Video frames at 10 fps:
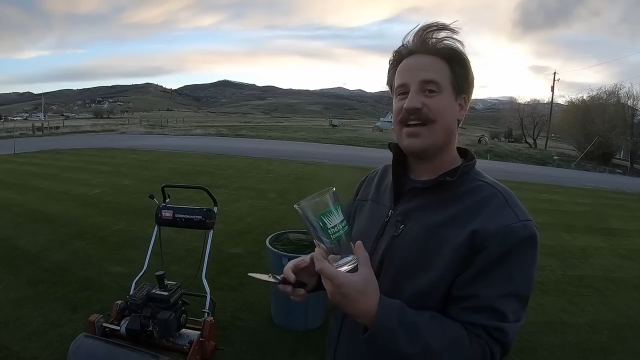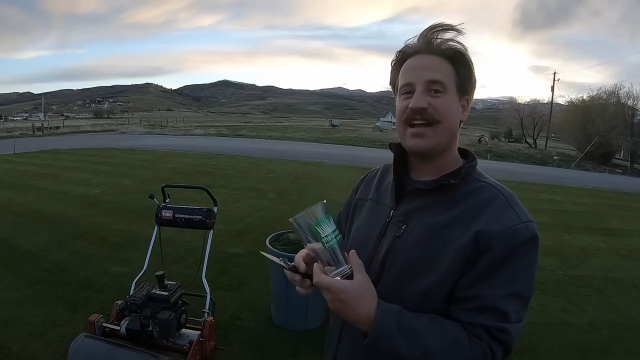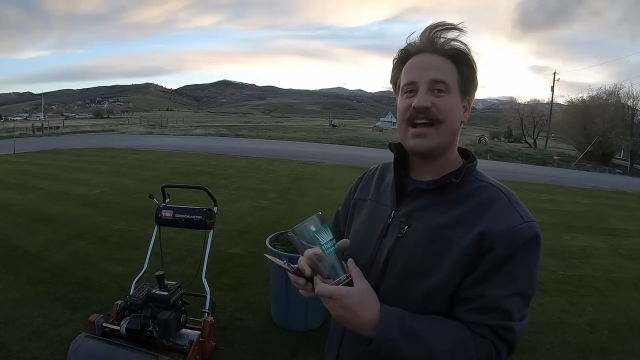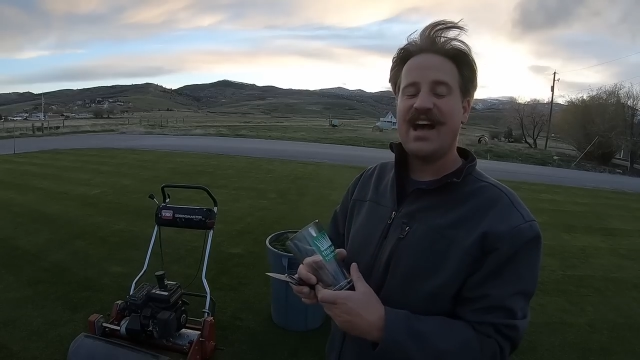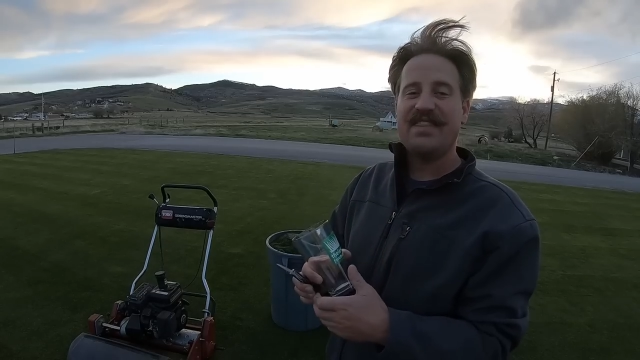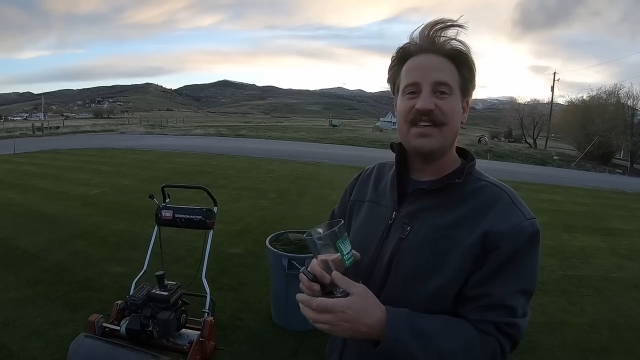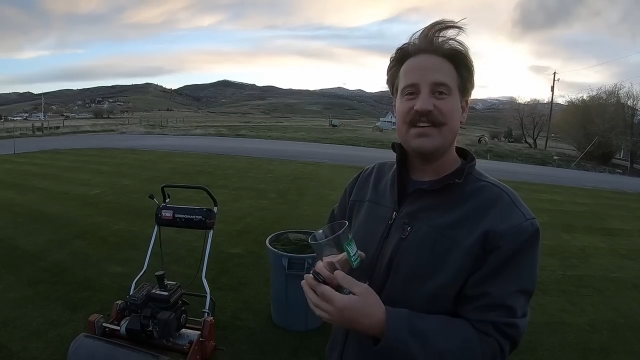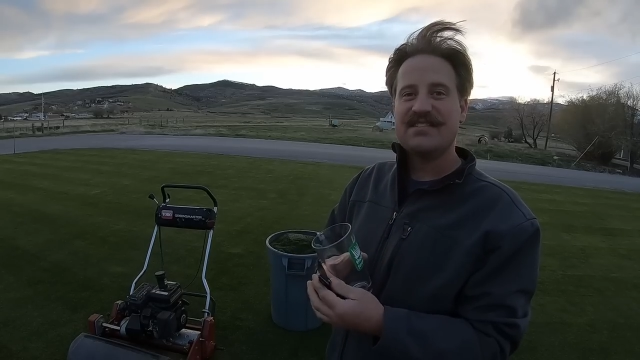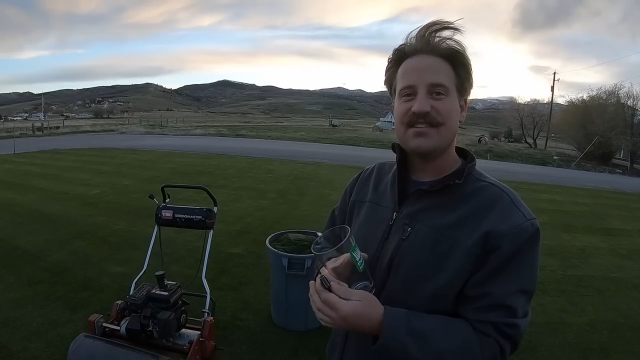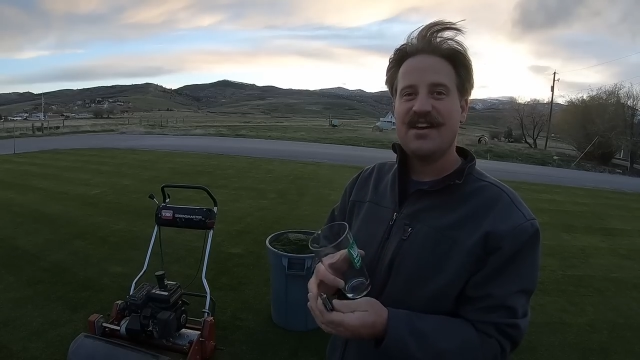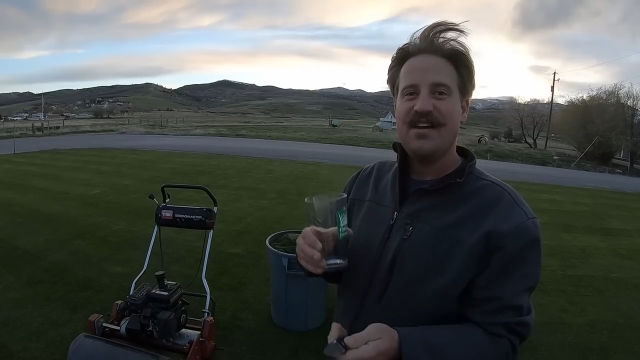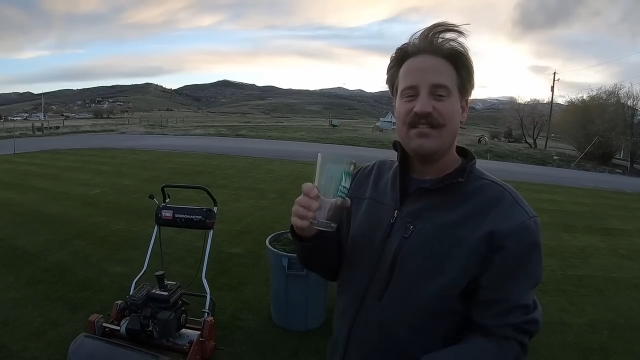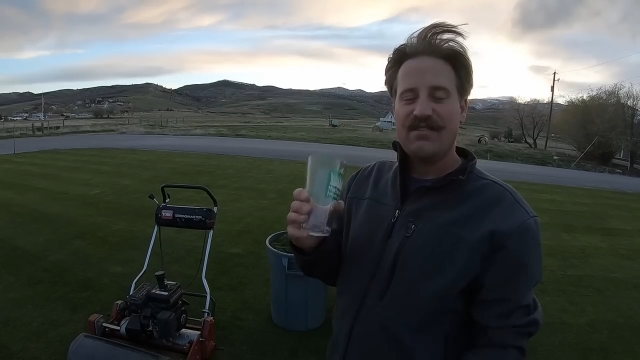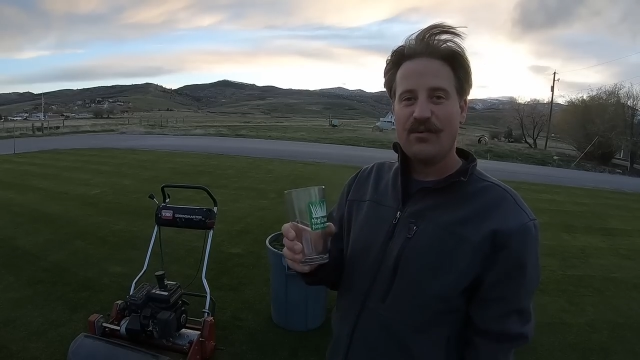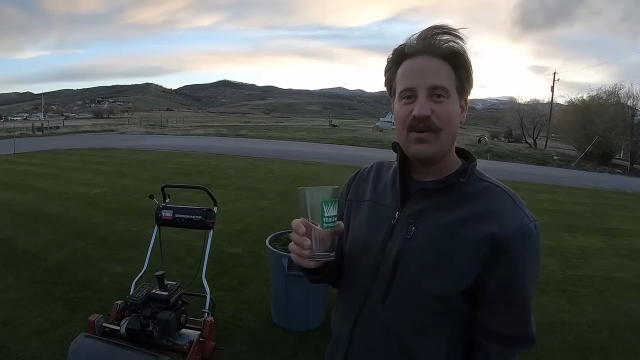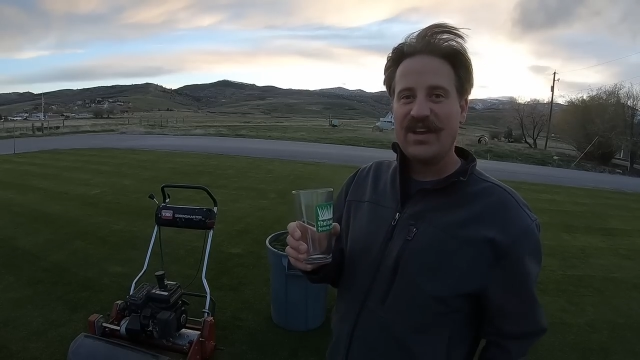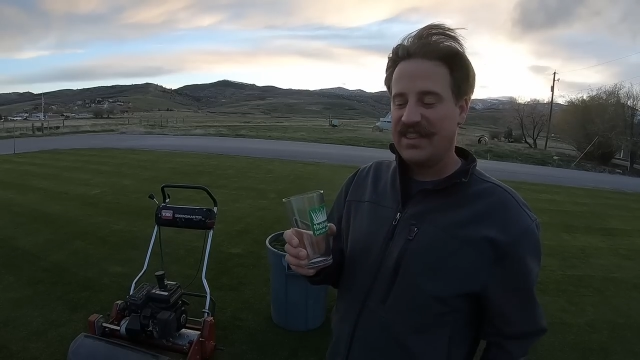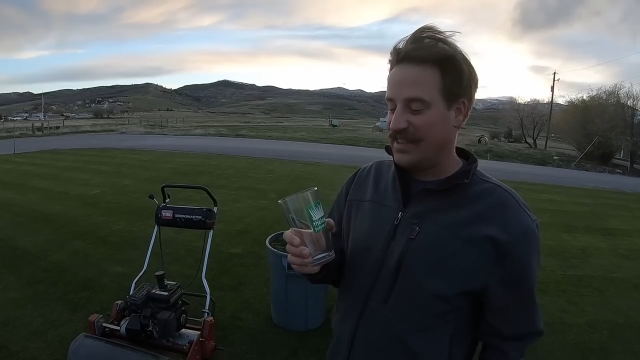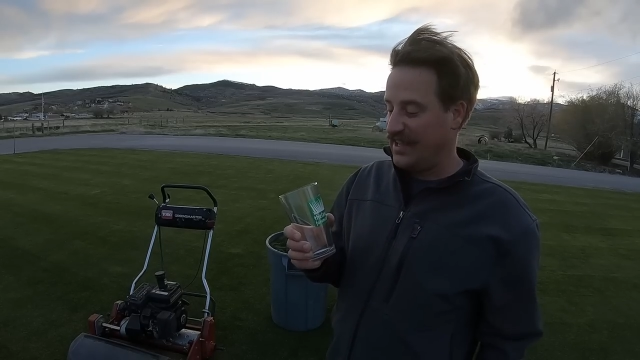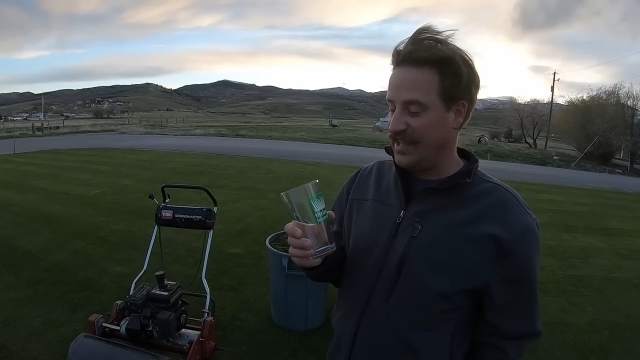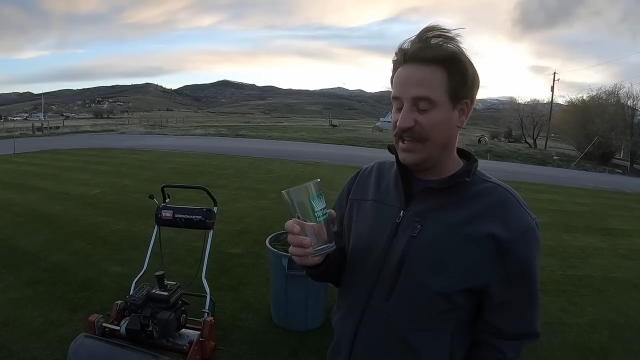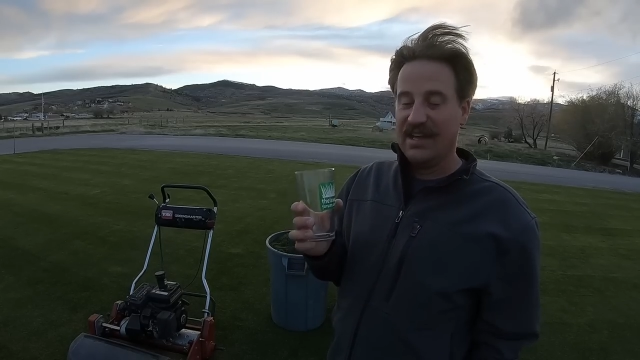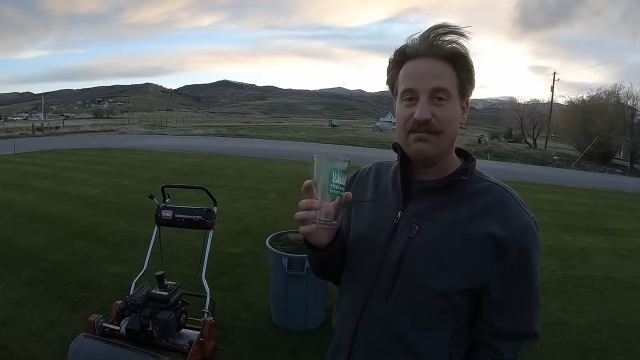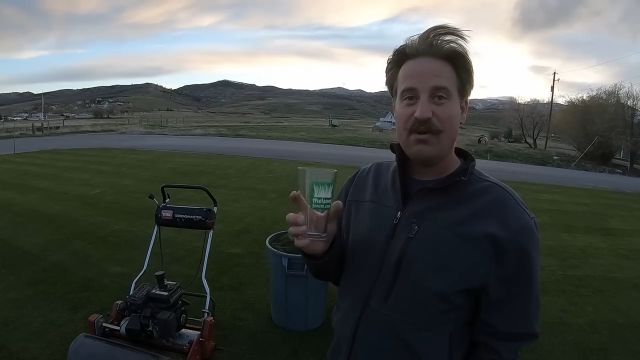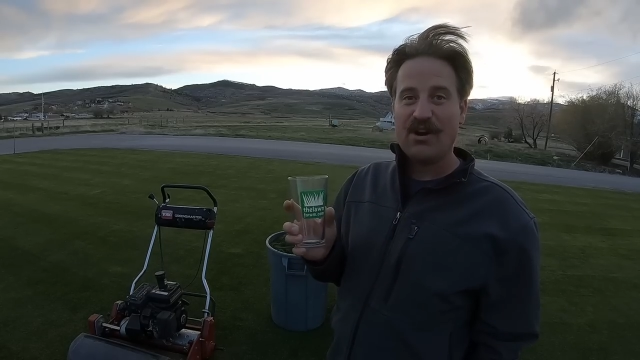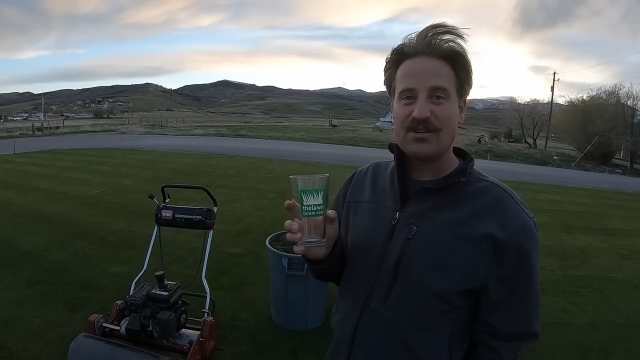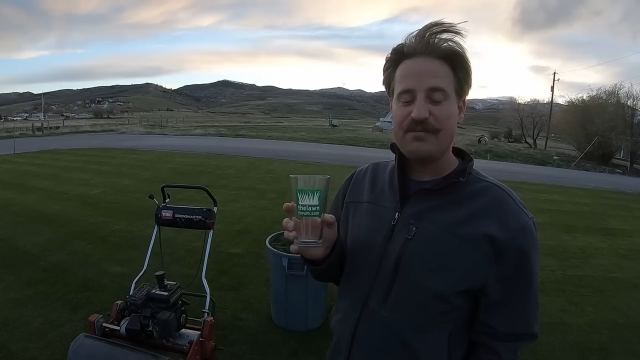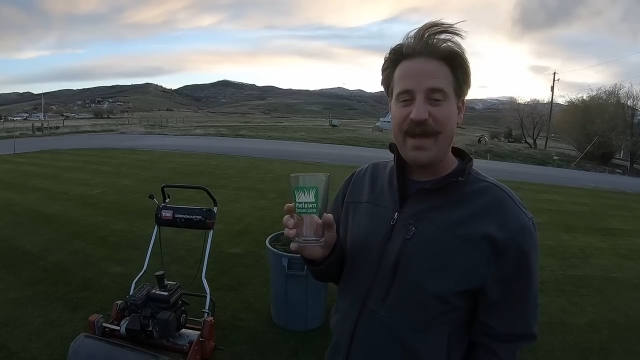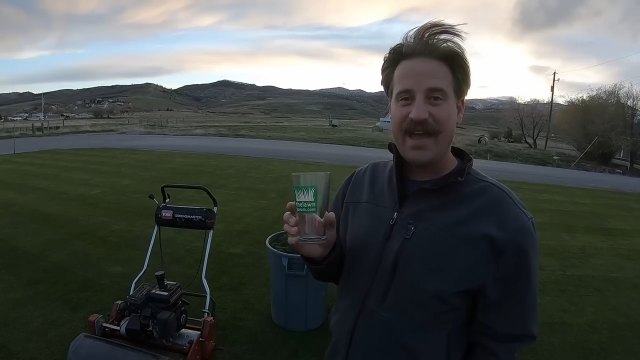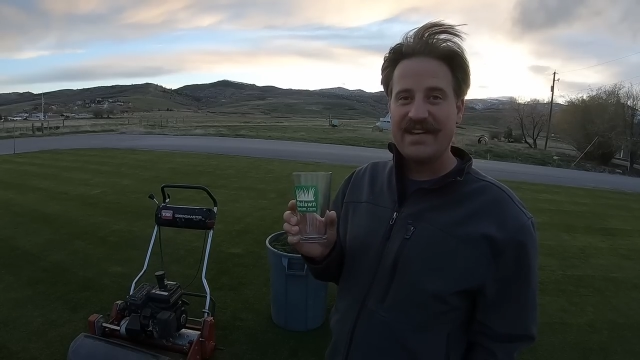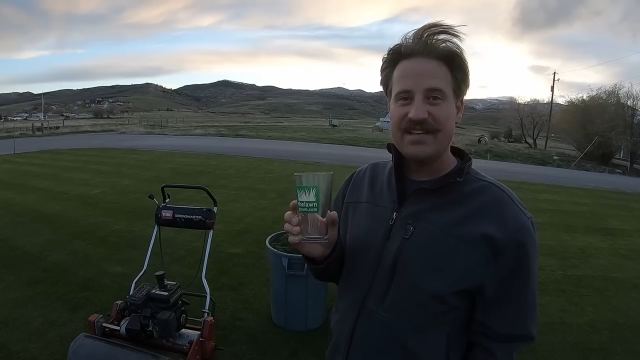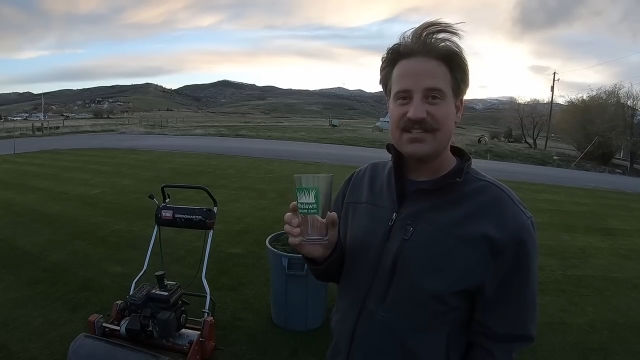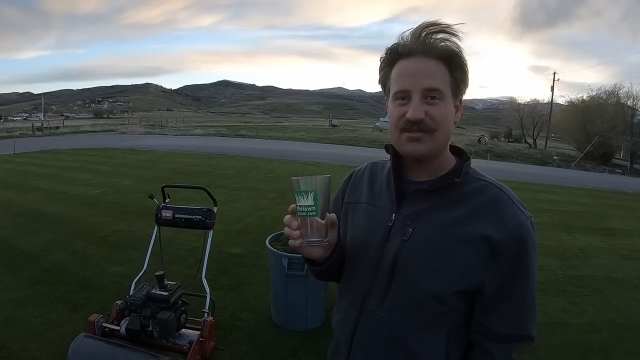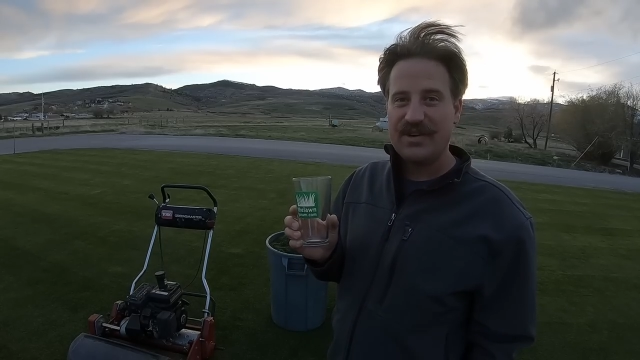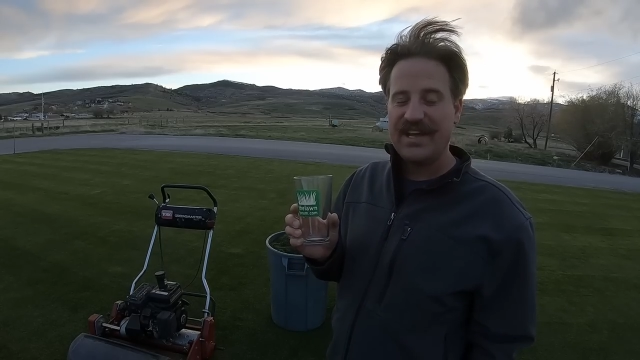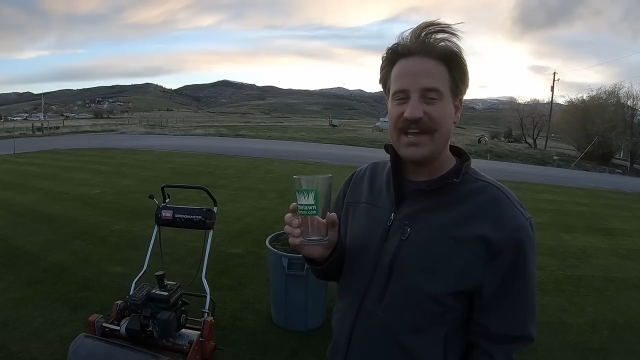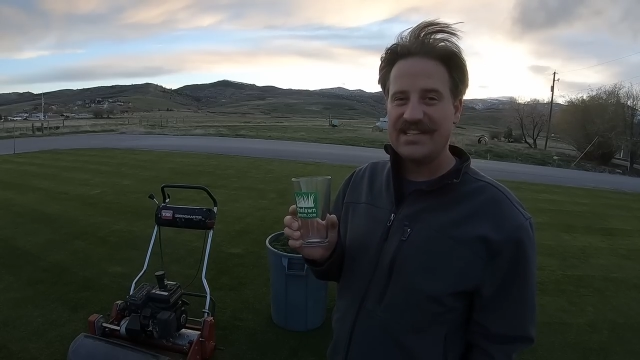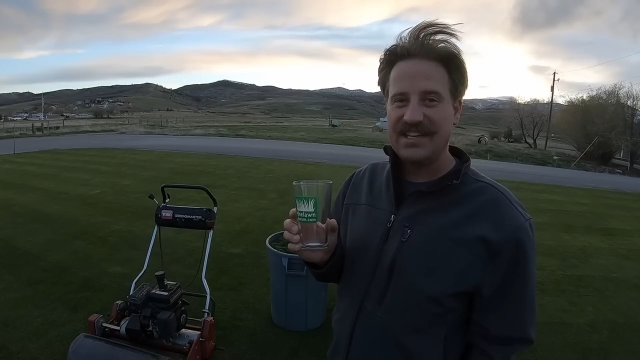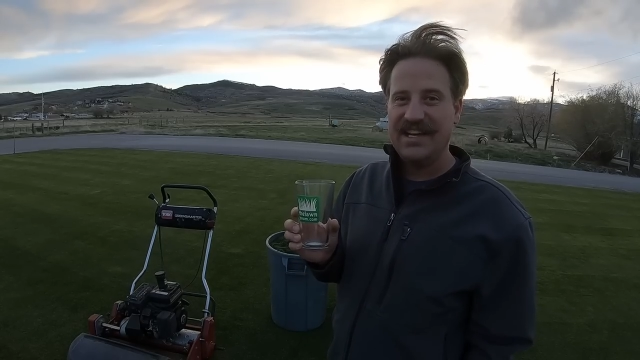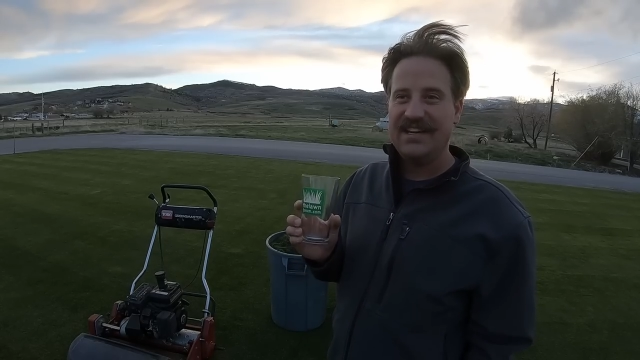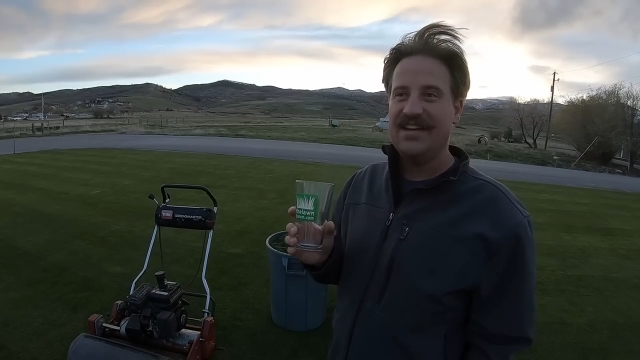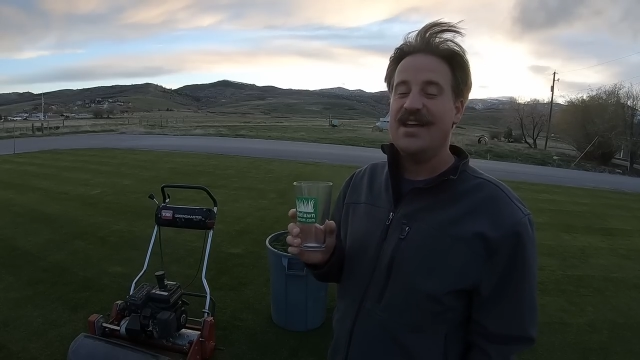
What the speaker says: I got this for winning the March Madness 2018